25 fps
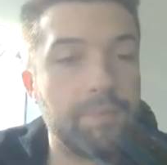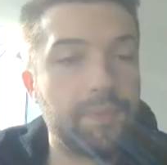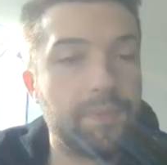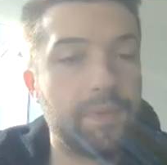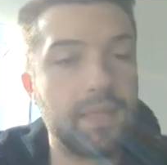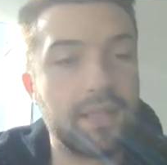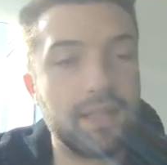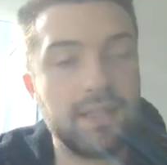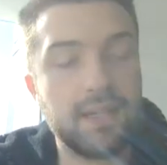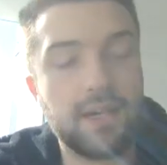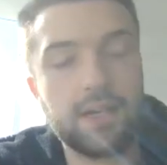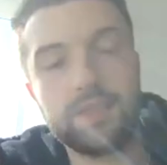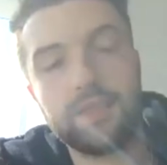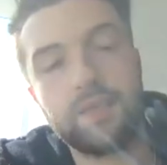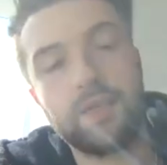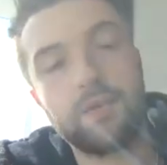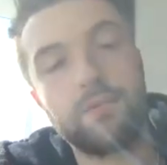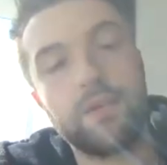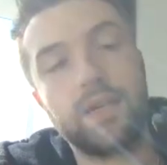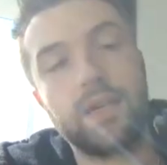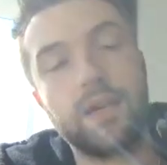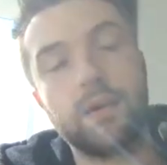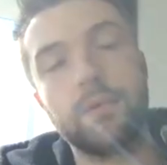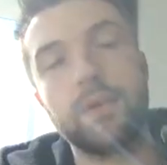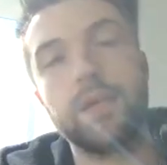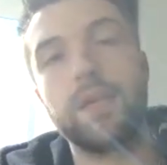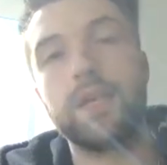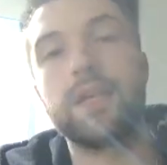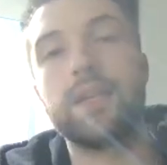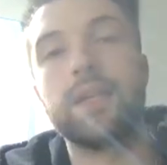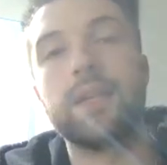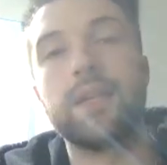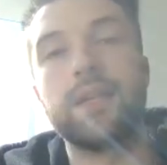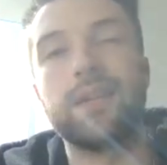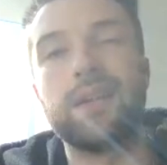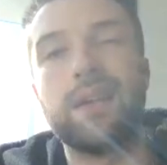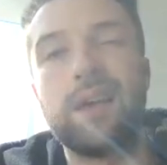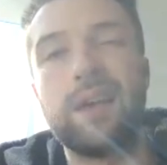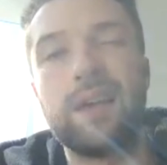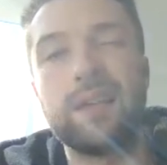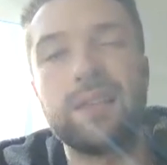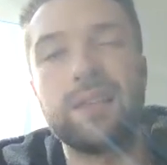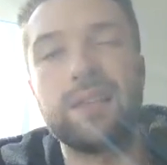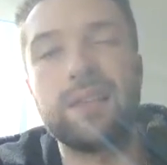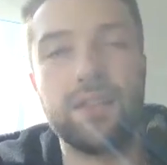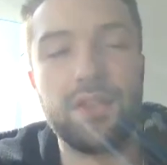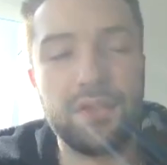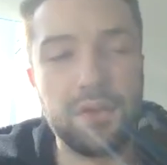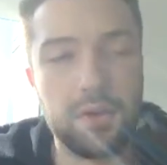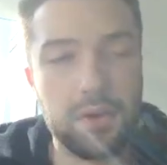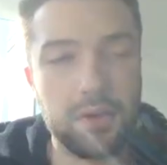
This guy's going to be coming in as that